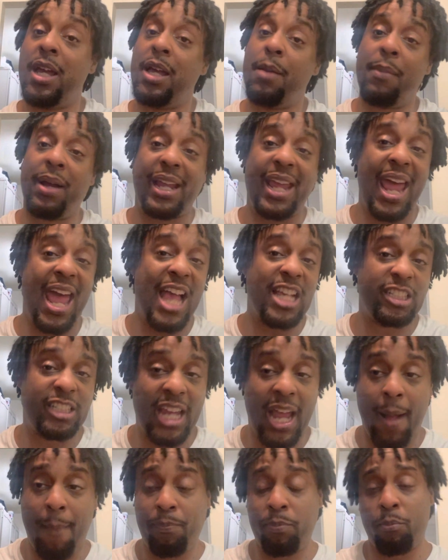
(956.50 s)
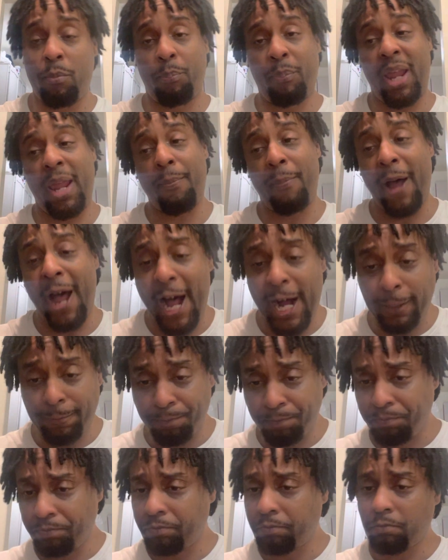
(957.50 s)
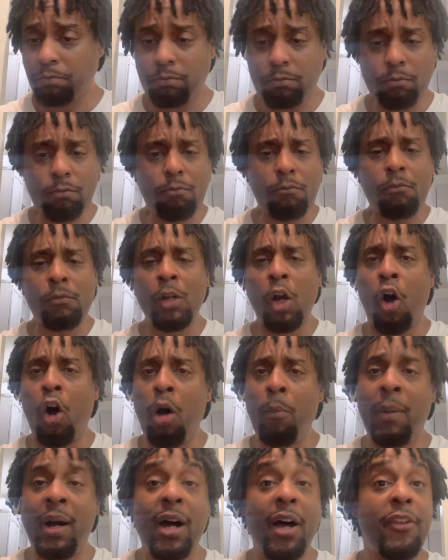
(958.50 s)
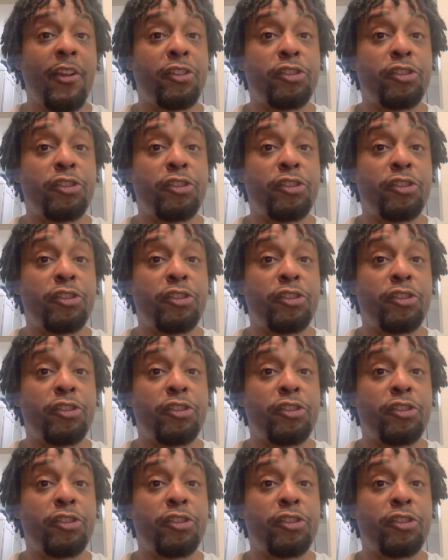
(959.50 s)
My Cash App, PayPal, all my other